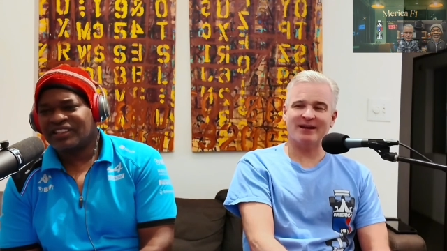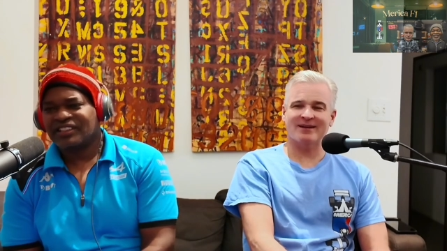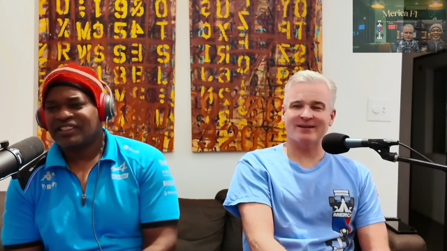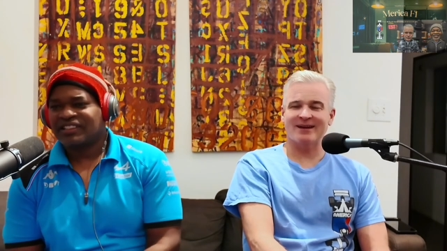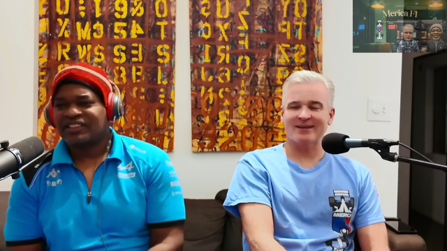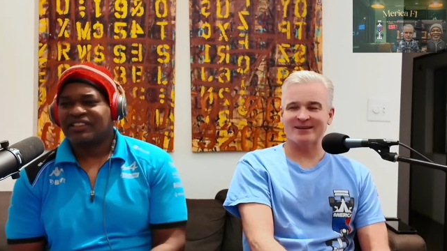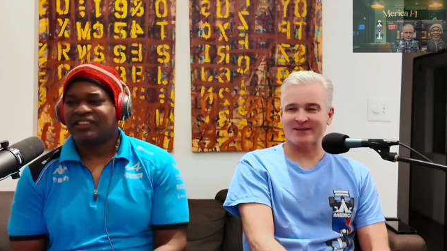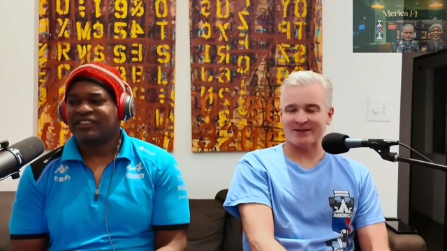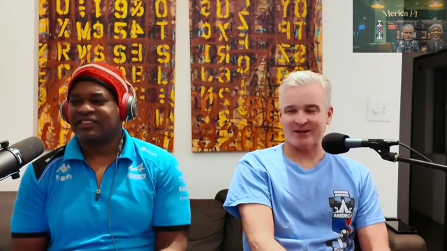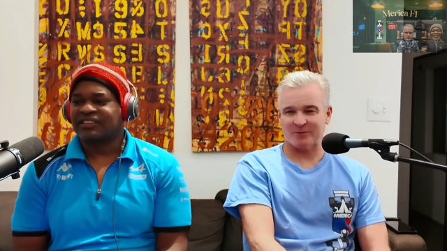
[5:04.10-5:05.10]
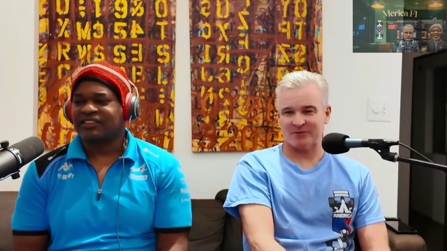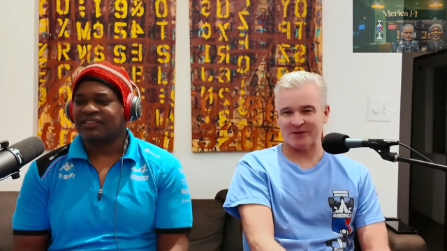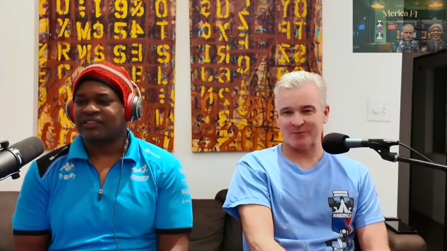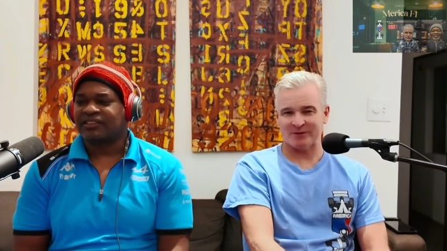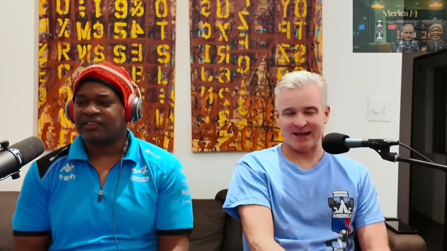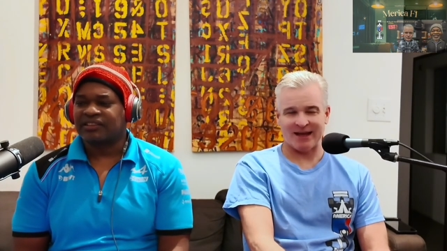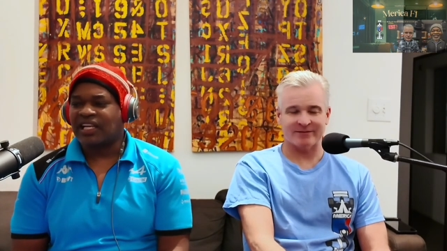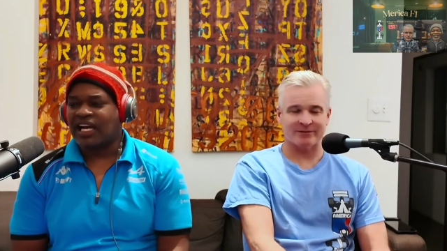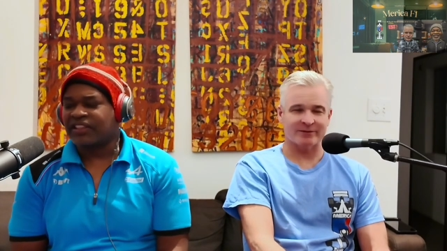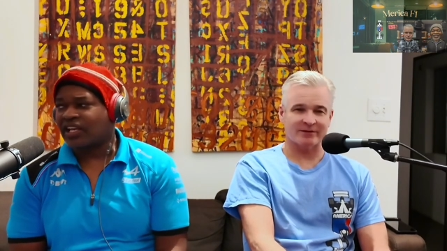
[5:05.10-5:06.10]
Speaker 1: Antonelli in the car before they put that
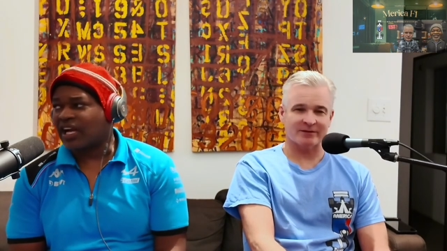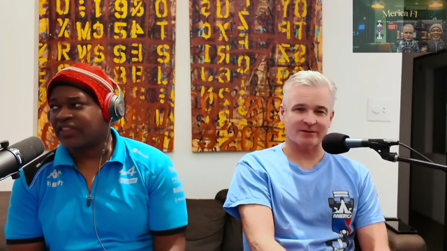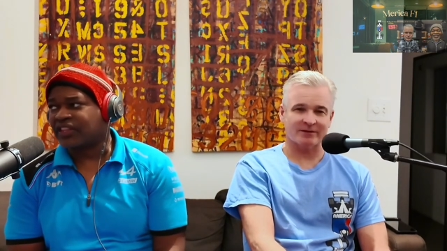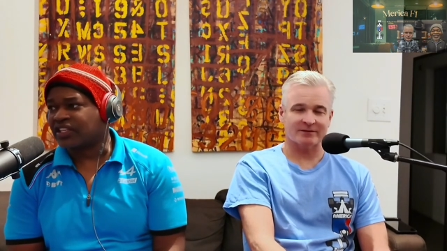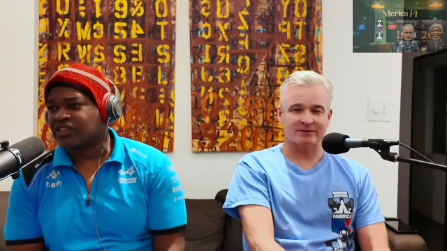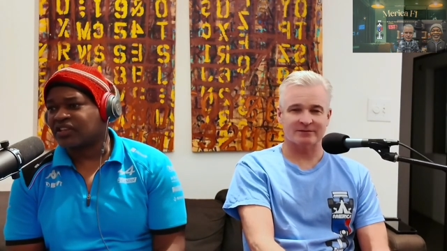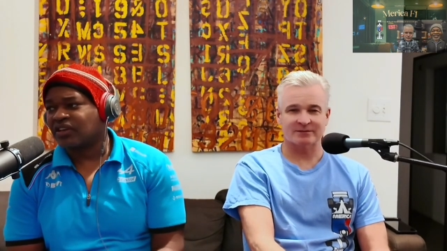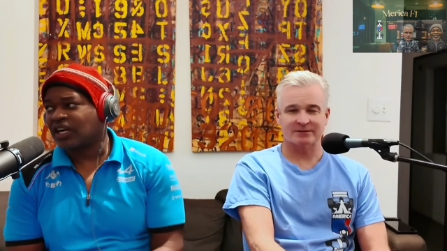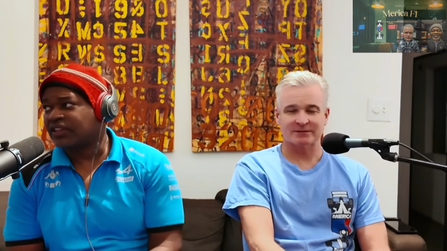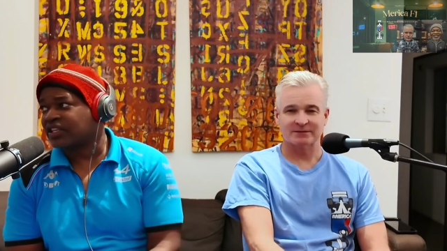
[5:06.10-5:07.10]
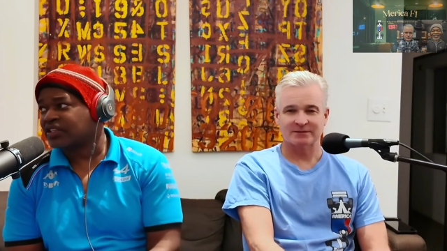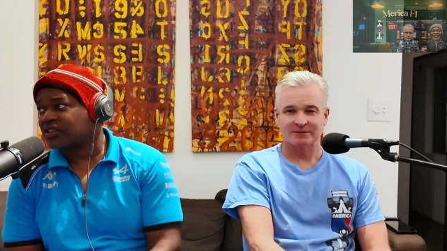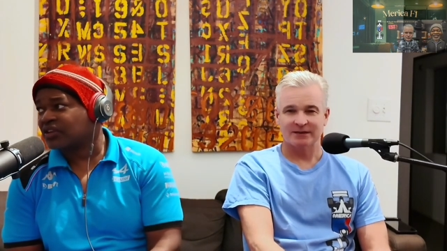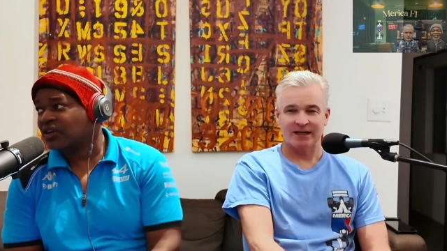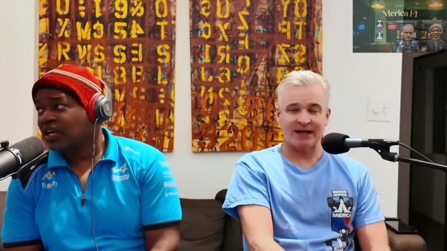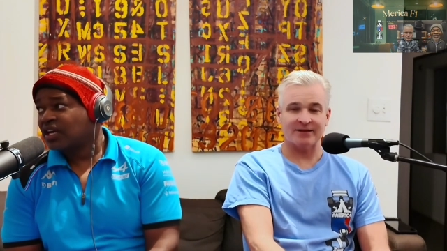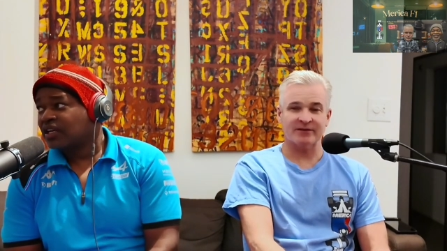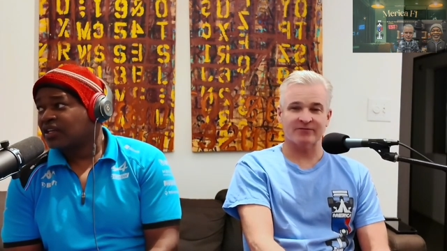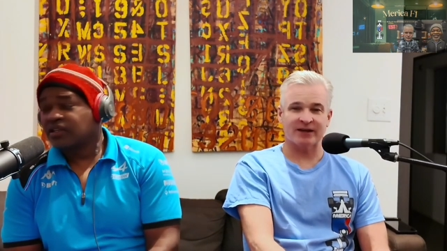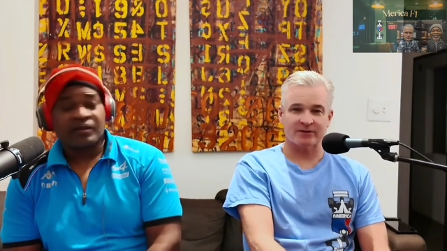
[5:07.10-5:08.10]
Speaker 2: dude I, in the I car. I think so.
Speaker 1: I think so. And I
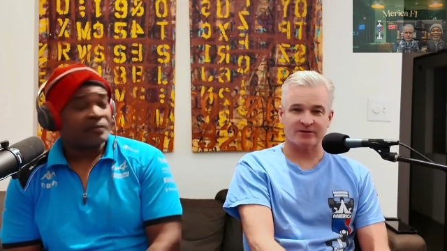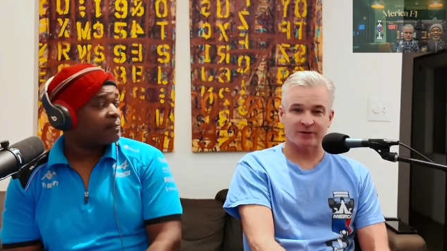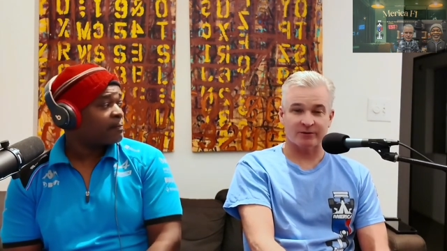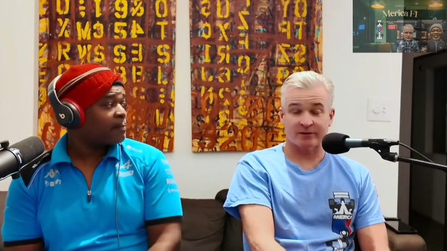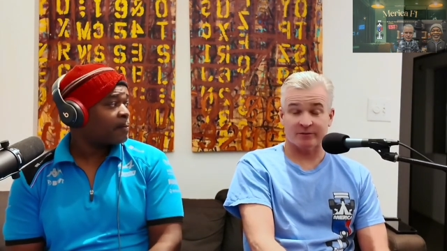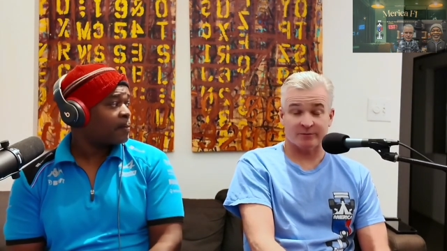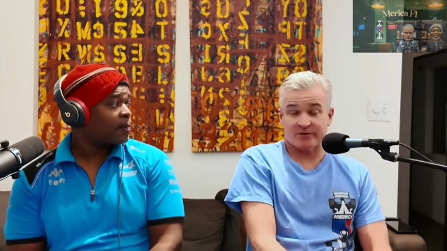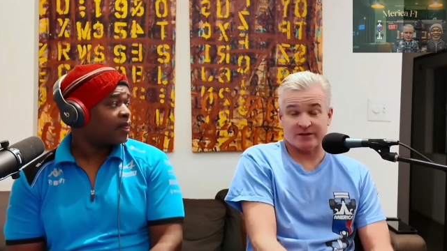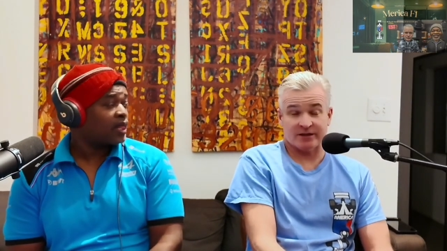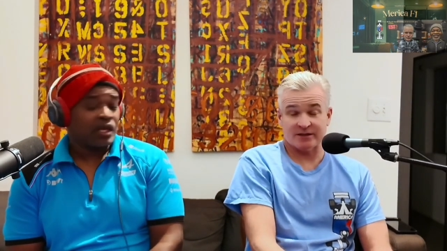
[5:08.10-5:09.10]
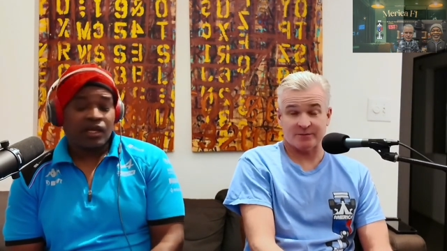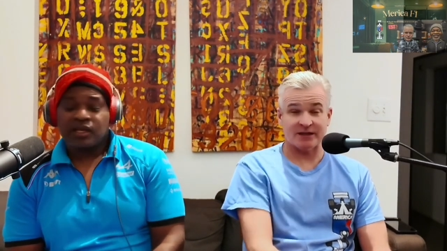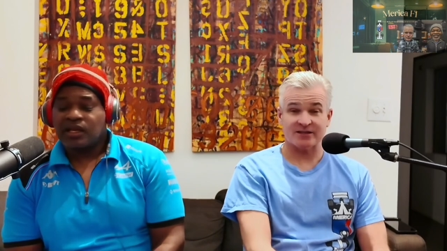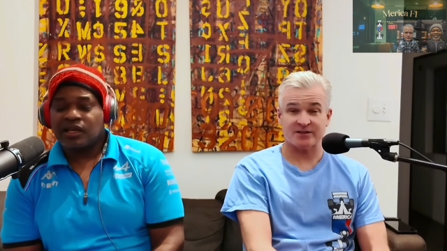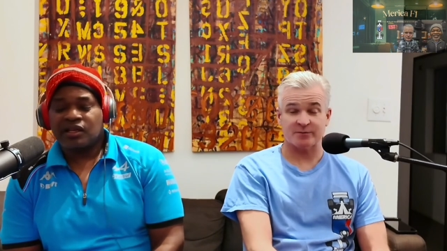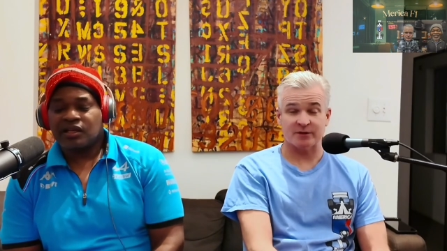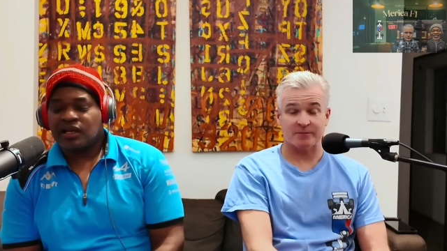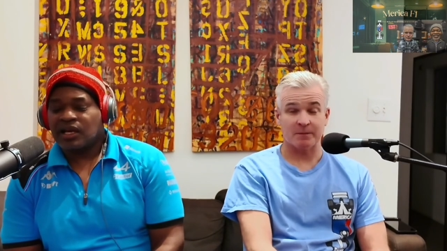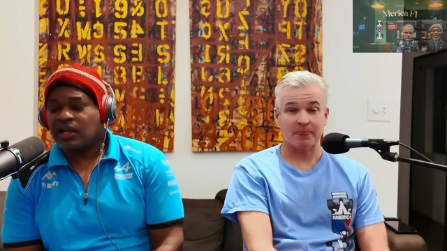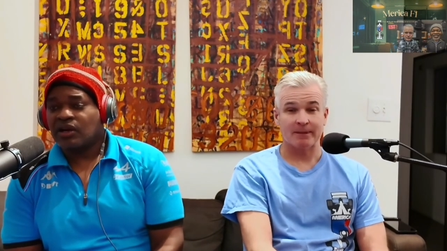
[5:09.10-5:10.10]
think Vettel's going to the Mercedes, but that's just me.
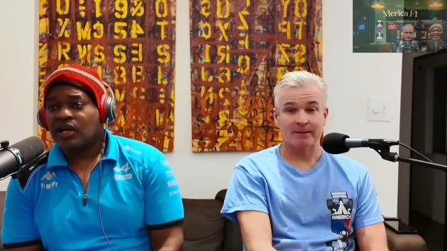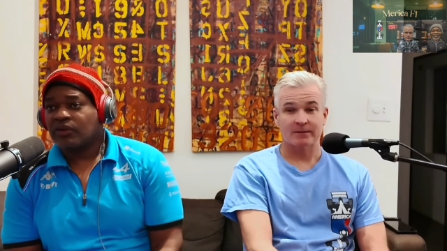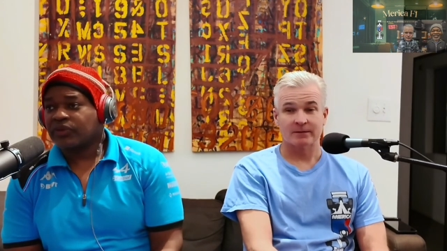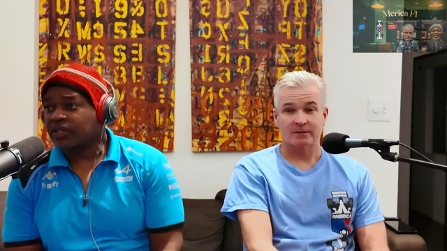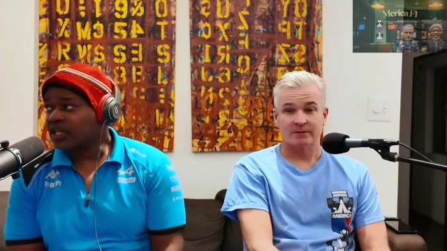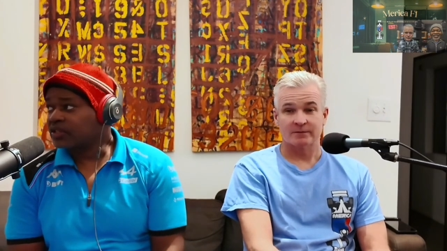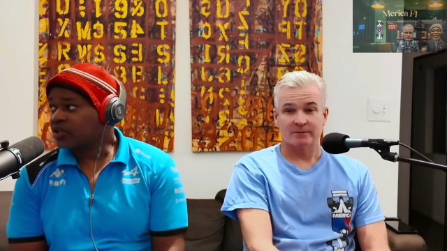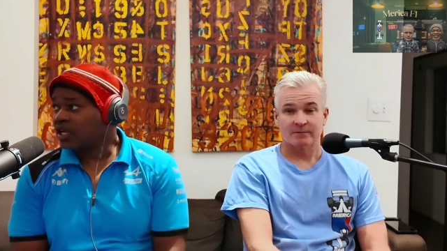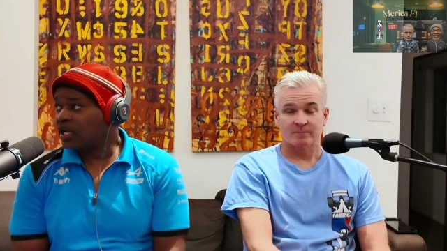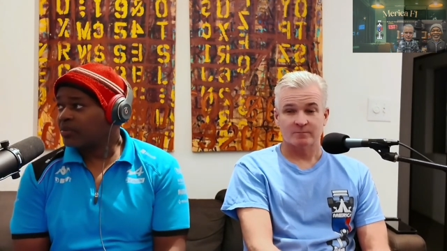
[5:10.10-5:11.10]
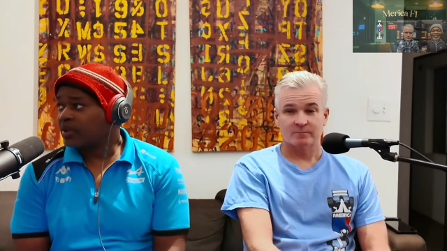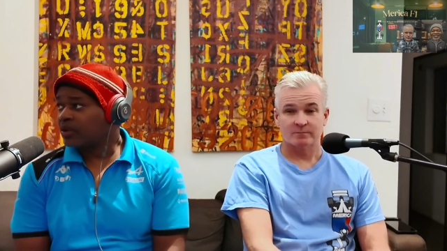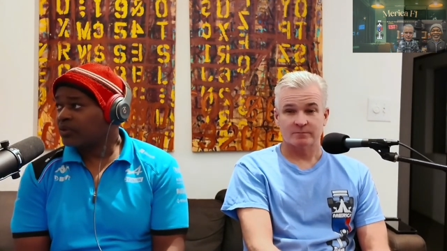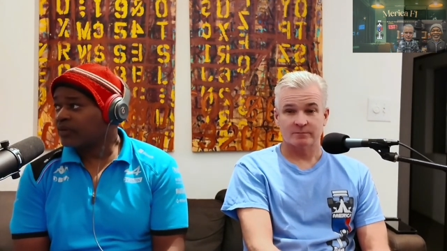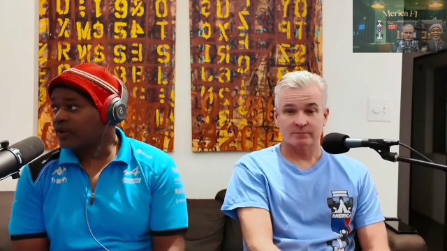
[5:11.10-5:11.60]
Speaker 2: I don't. I don't think that's going to happen. I don't think